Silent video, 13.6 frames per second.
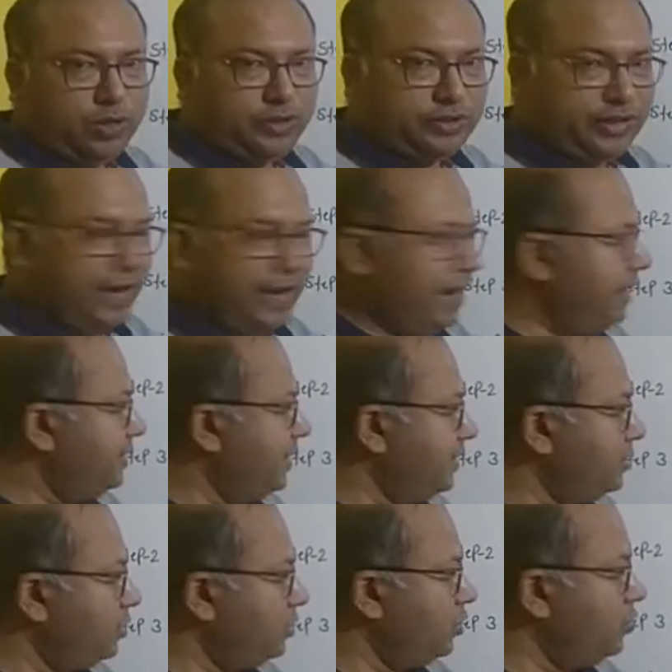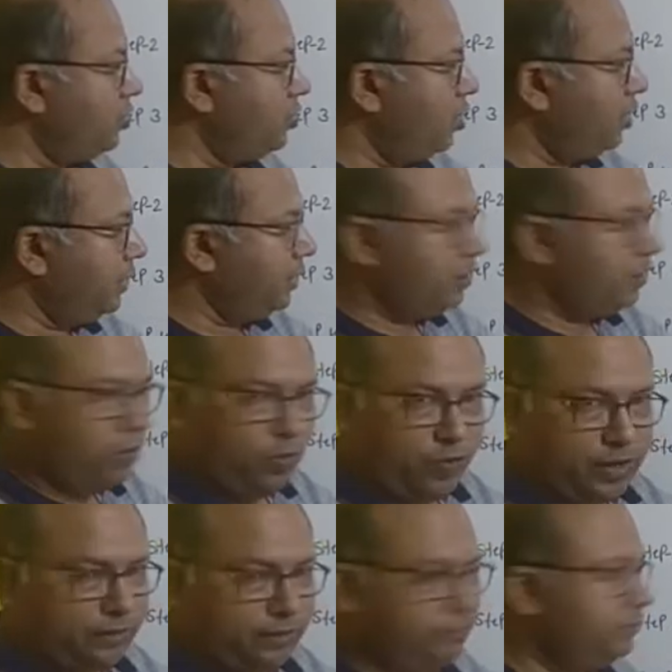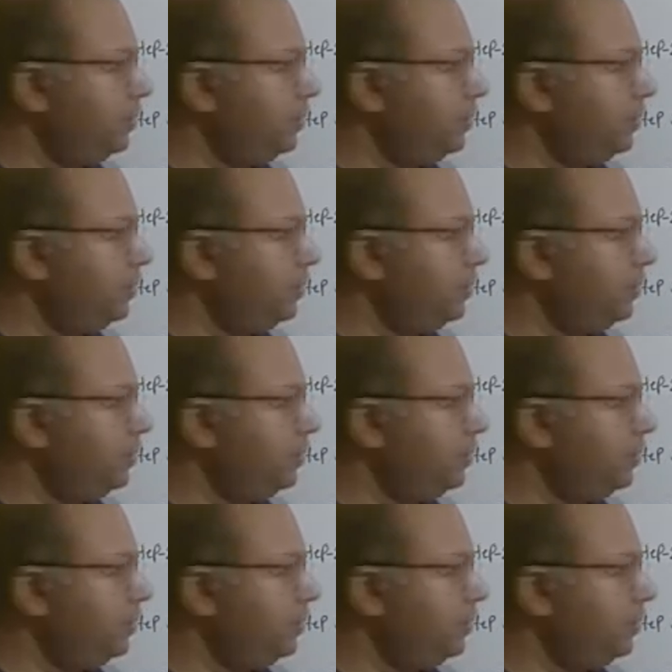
states, that is Q0 and Q1.